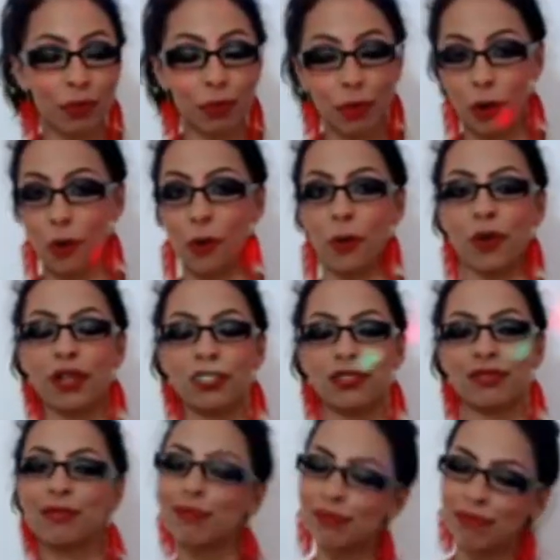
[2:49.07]
pro
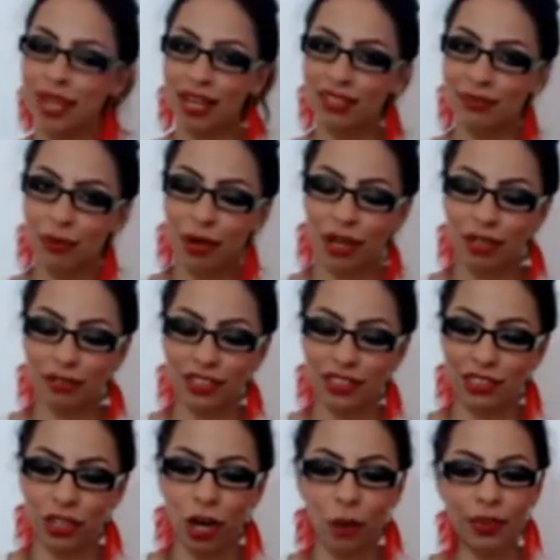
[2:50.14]
part of
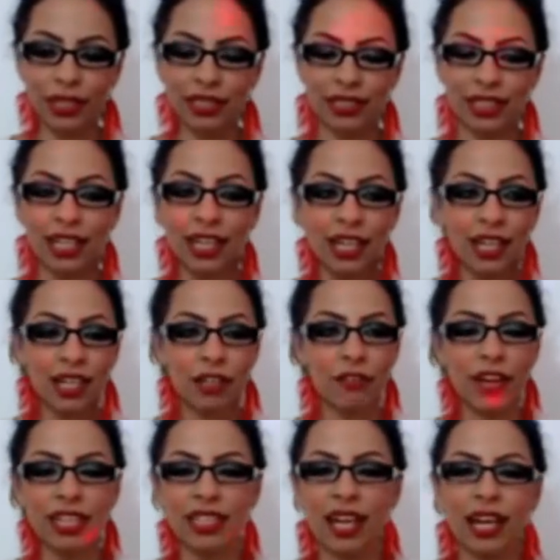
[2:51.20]
this job is
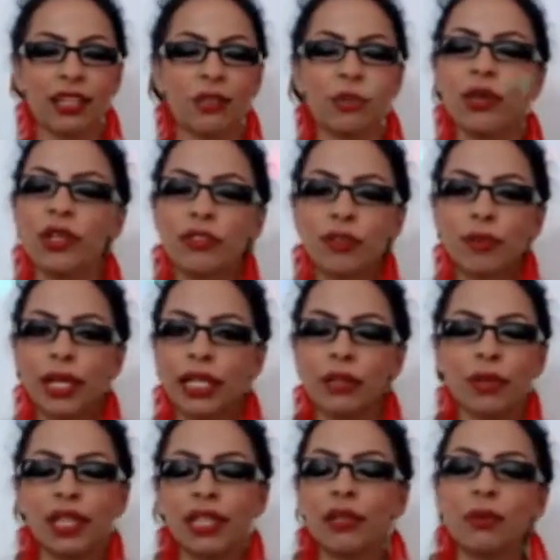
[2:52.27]
the fact that I can work from
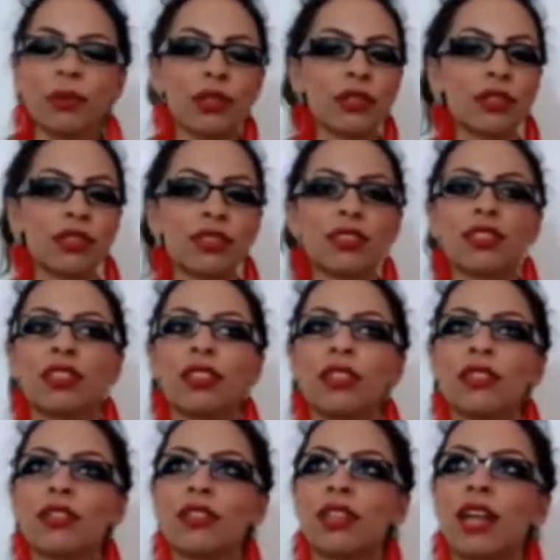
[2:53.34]
anywhere in the world.
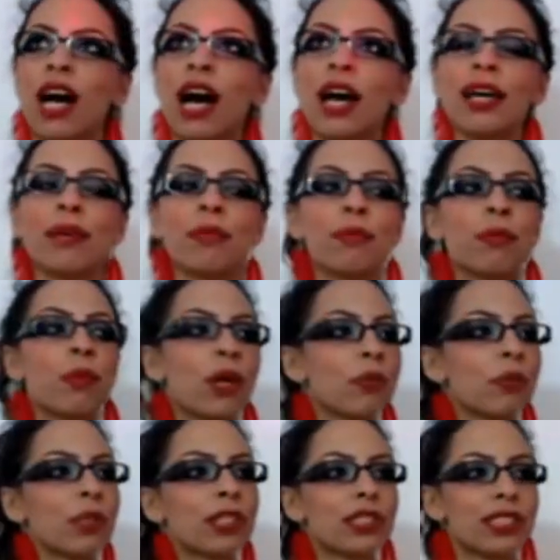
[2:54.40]
I am
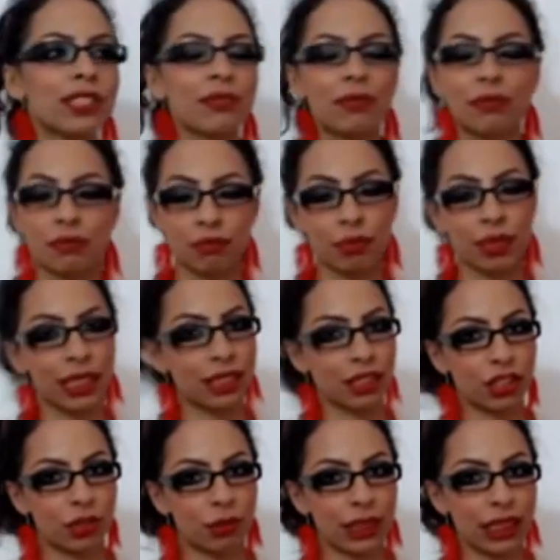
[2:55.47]
one person,
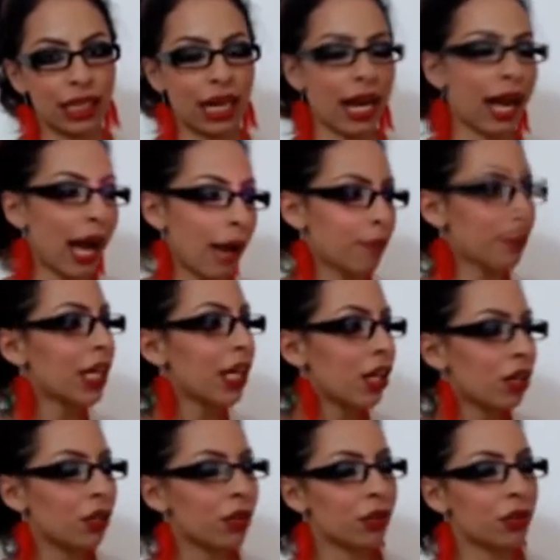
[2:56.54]
being the gypsy that I am,
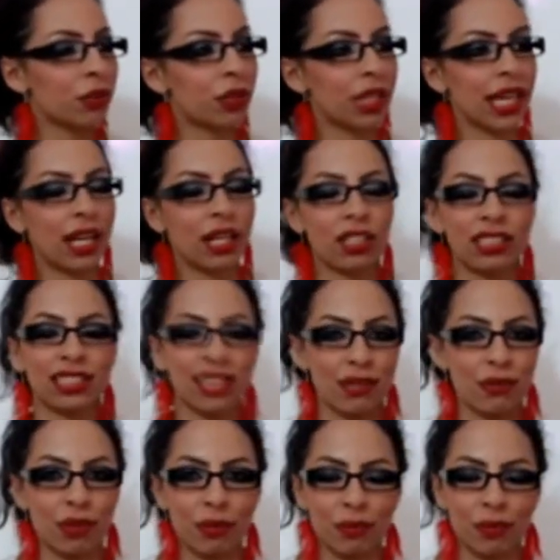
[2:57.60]
who
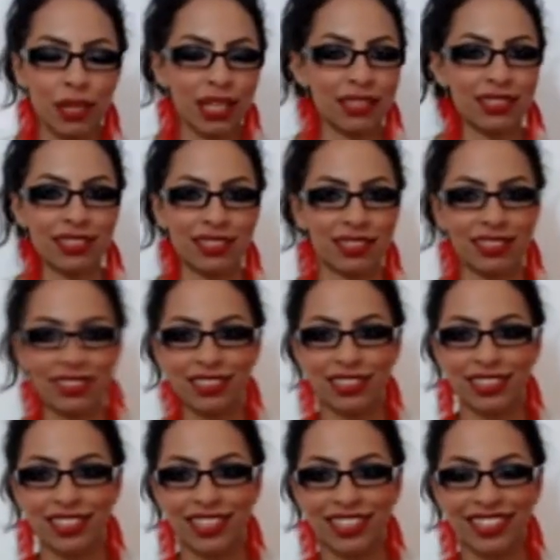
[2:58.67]
cannot stay in one place.
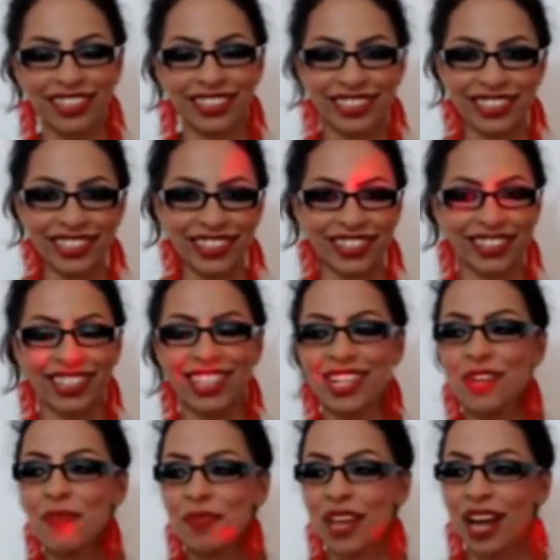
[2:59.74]

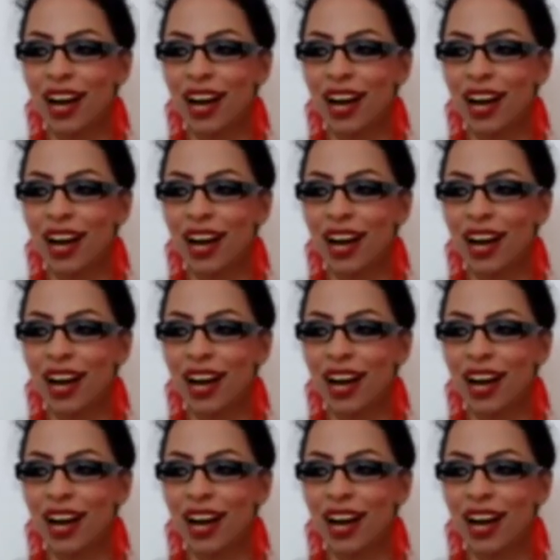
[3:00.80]
So